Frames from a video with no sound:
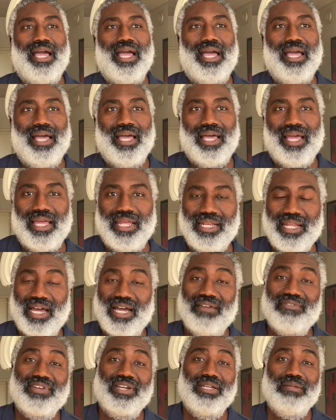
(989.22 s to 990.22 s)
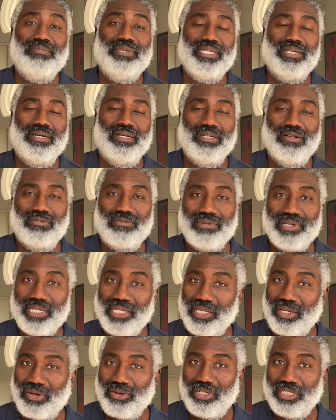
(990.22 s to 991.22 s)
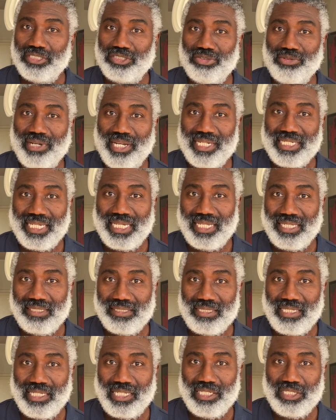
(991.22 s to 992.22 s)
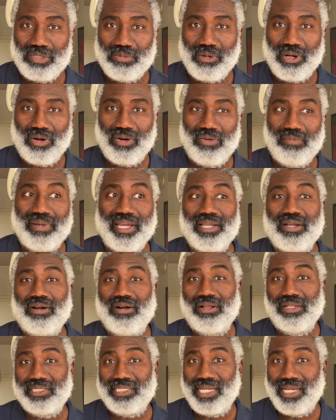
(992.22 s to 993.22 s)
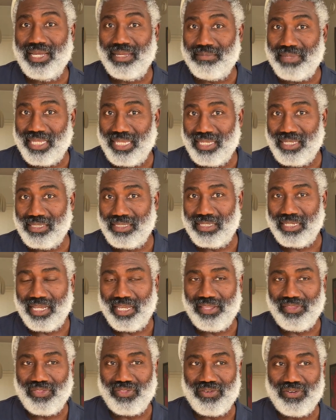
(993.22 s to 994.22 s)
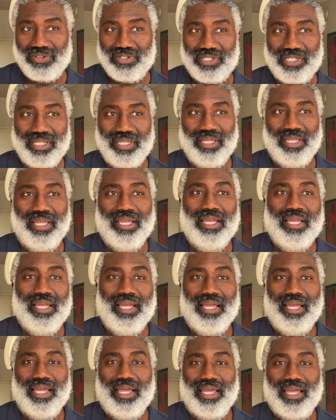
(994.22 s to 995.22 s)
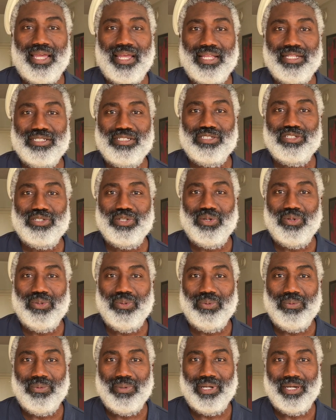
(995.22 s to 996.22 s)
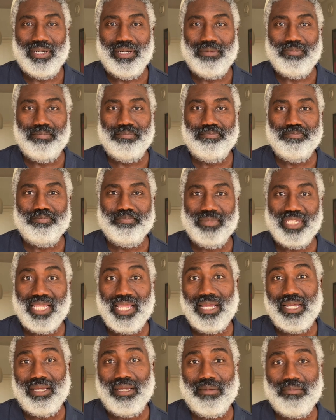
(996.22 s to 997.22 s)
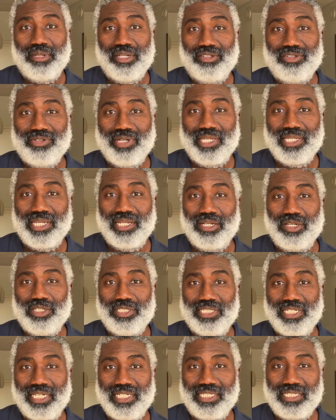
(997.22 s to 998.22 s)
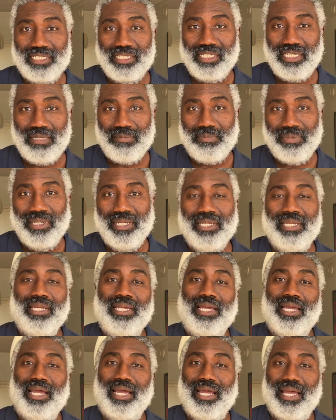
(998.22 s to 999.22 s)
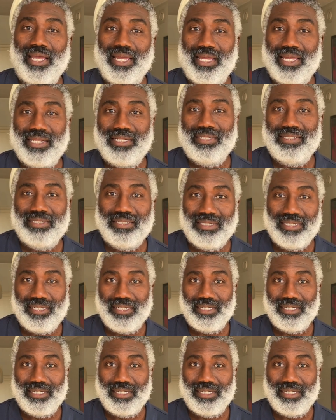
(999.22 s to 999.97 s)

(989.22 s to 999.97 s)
and I've gotta be on a really early train to Helsinki tomorrow. My call time is 9:30, and so I'm gonna try and get a good night's sleep, and